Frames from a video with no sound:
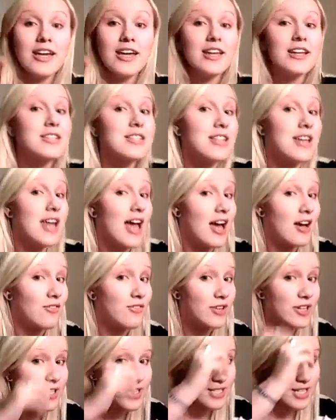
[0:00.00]
It is an
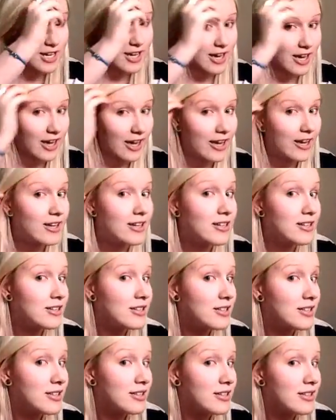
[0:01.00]
everyday,
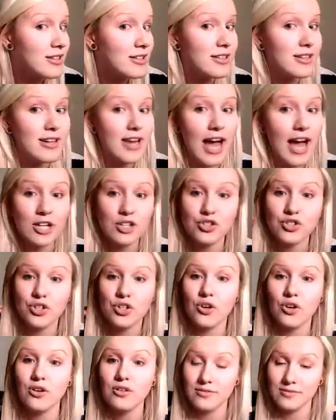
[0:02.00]

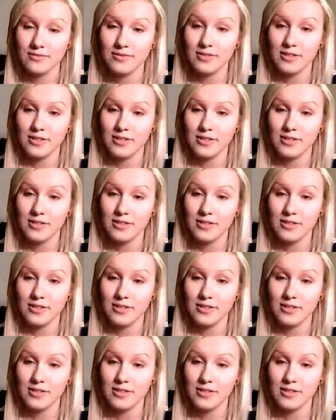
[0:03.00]
natural